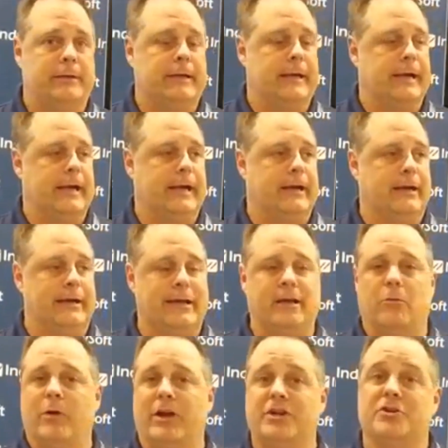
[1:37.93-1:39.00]

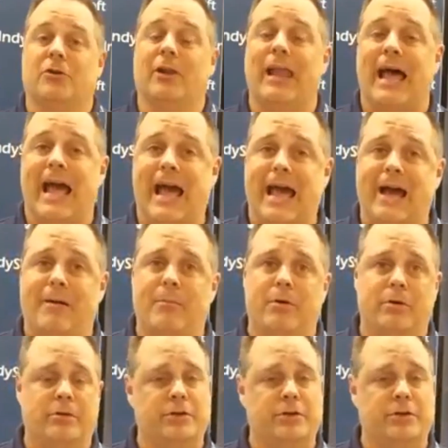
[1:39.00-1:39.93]
anywhere in your lab,